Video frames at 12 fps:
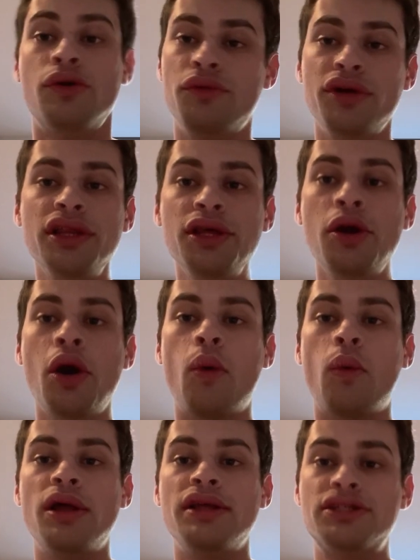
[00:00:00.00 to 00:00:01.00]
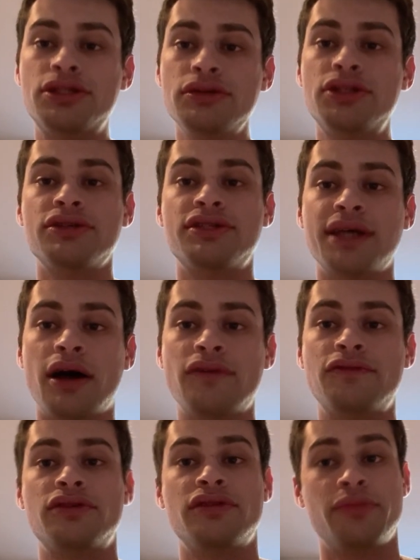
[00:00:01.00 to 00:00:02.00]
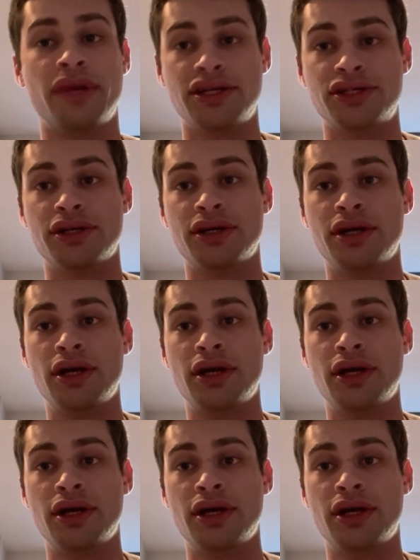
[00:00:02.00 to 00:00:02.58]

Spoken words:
really what suits yourself to the major.